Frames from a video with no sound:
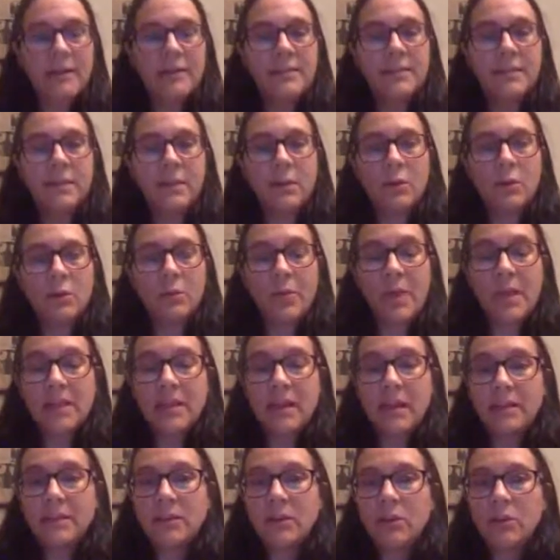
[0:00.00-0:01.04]
So big
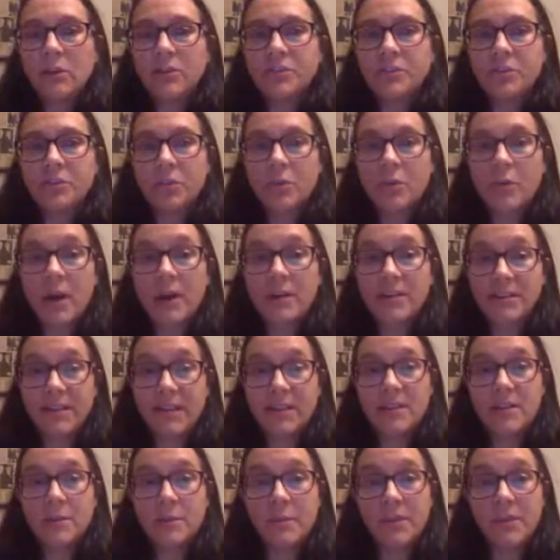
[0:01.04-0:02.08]
data also requires
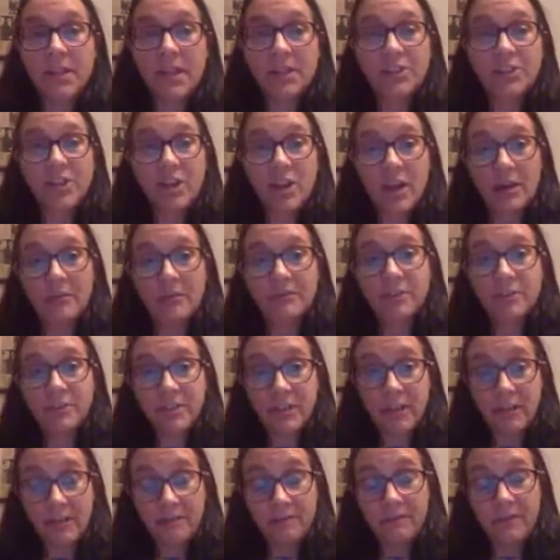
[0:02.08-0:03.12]
interpretation after
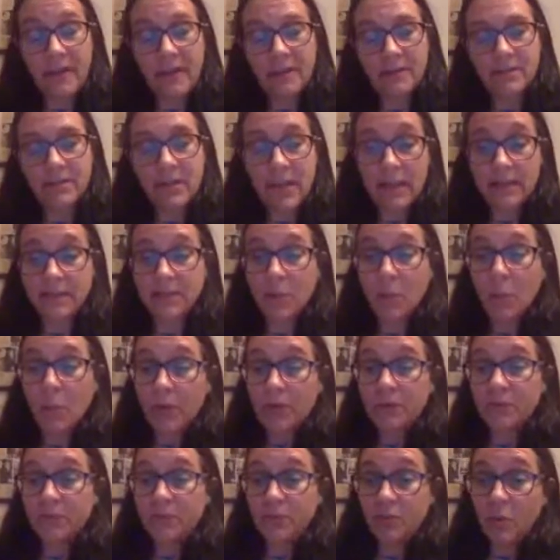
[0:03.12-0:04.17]
the event, as
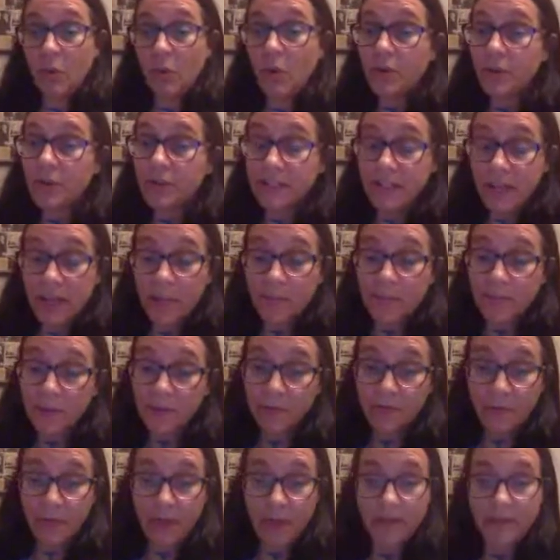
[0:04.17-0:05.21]
opposed to other types
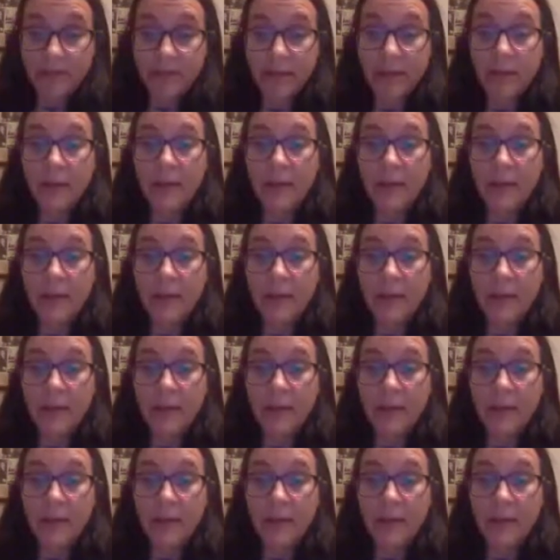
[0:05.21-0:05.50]
of data